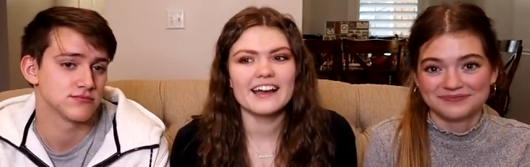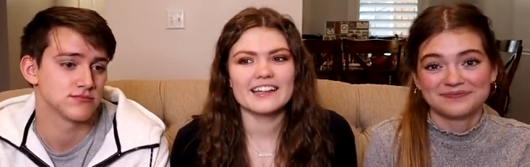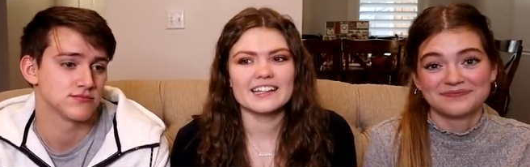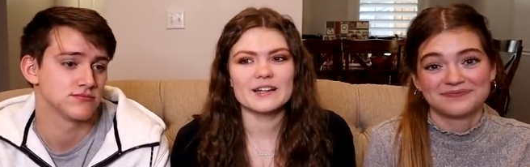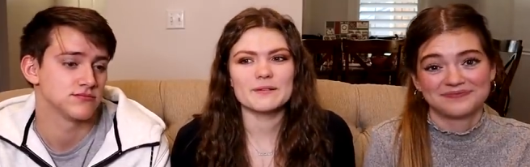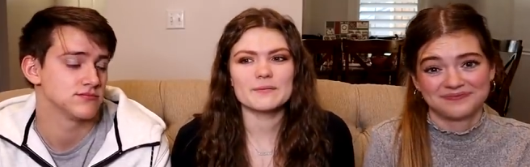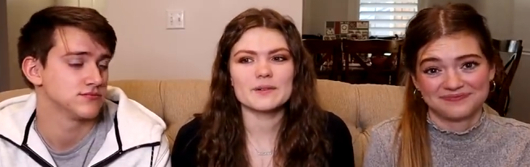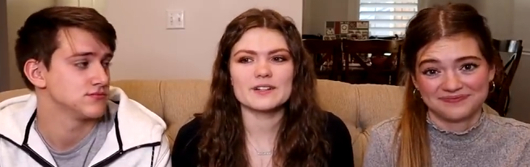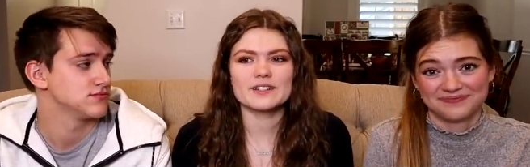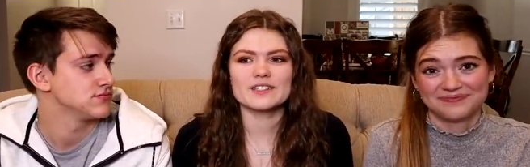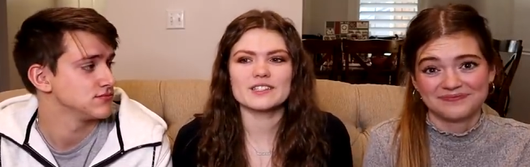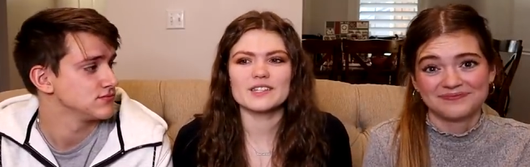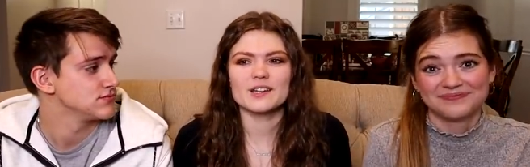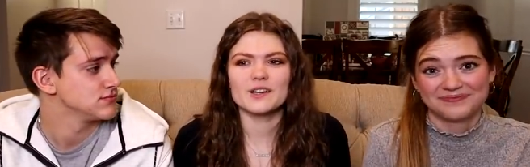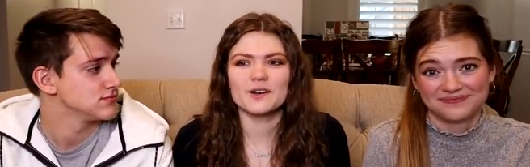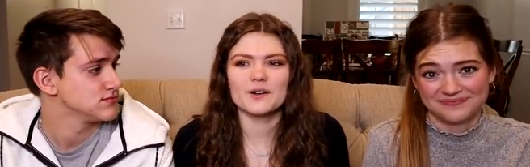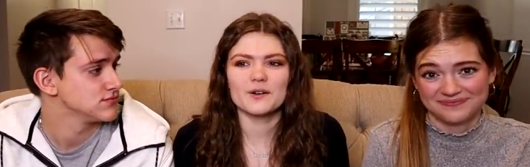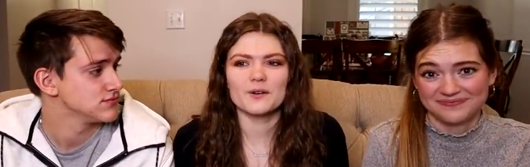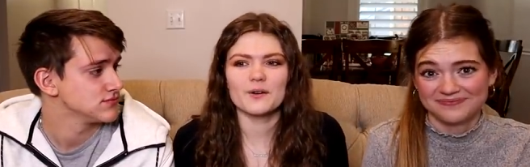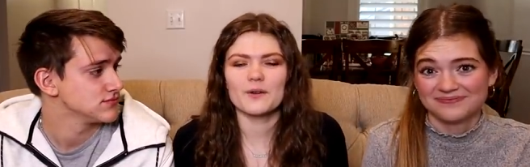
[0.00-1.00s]
Speaker 1: Number
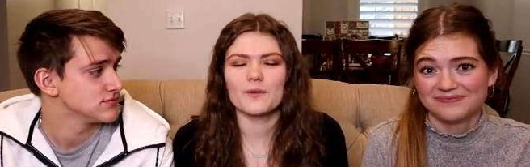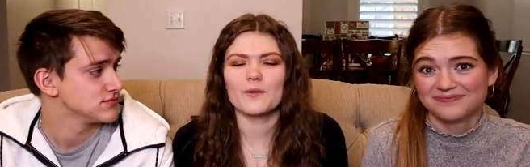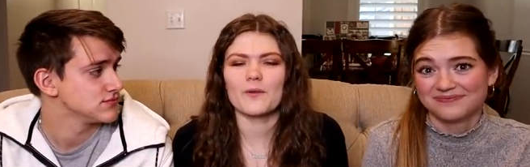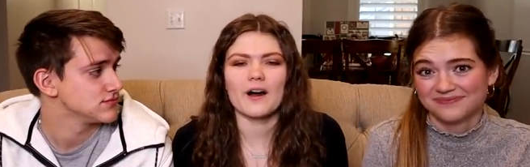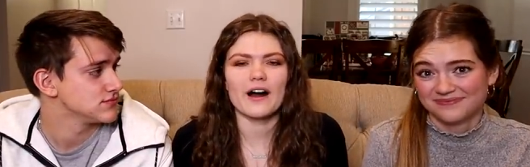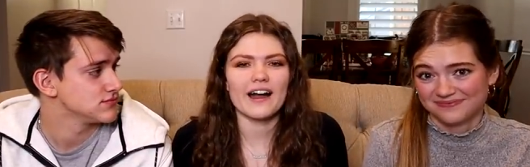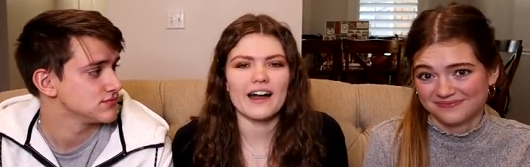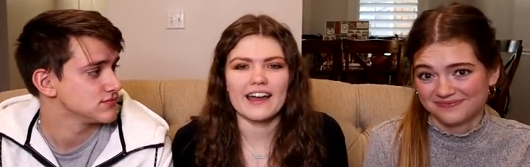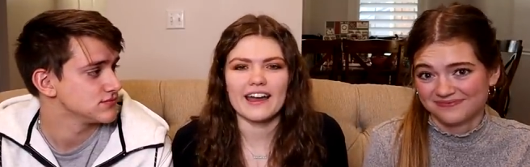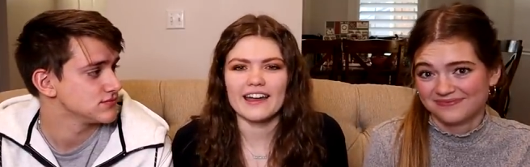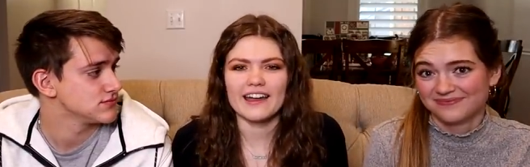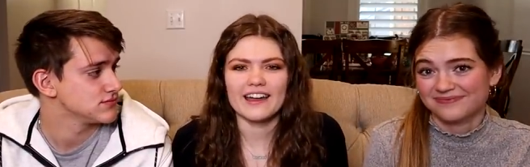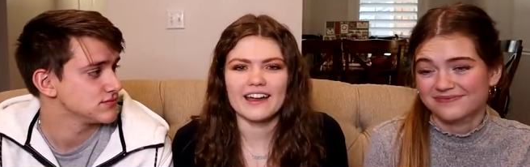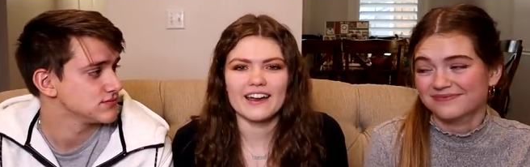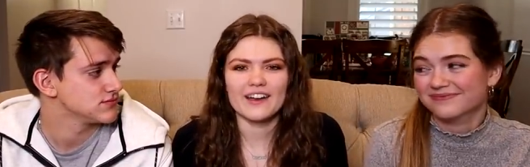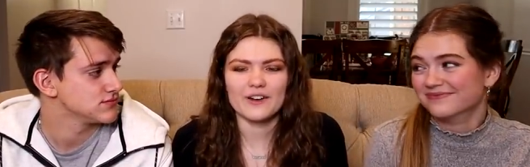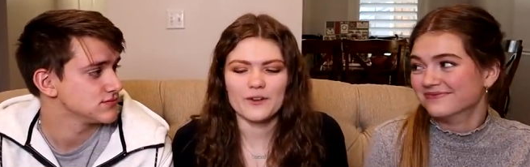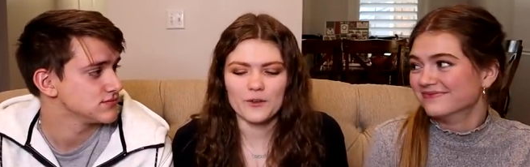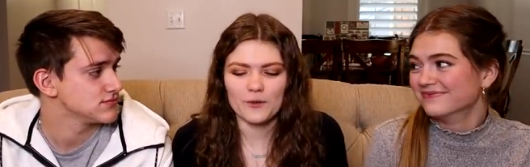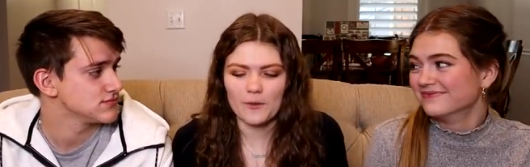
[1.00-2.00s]
two, why?
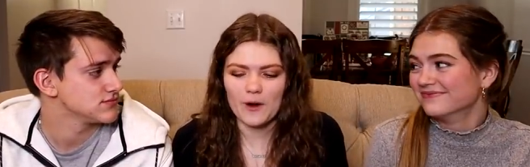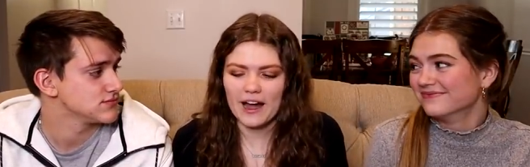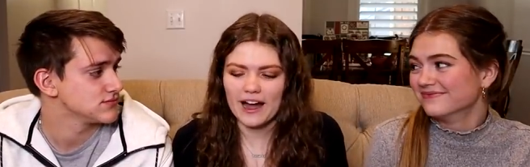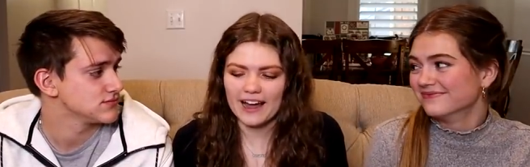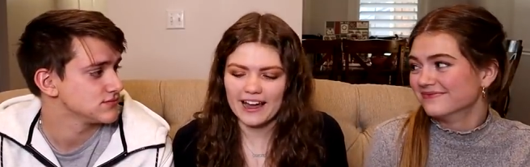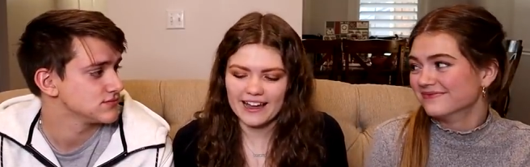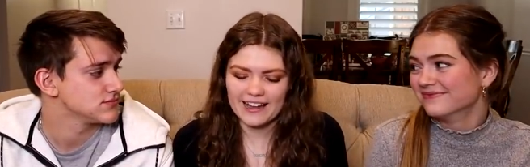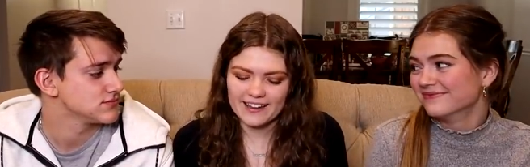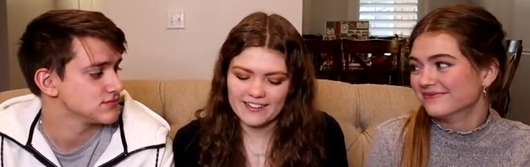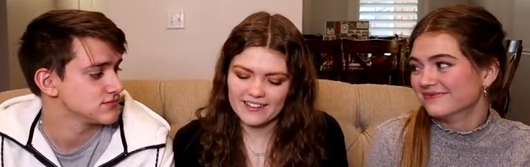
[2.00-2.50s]
Why?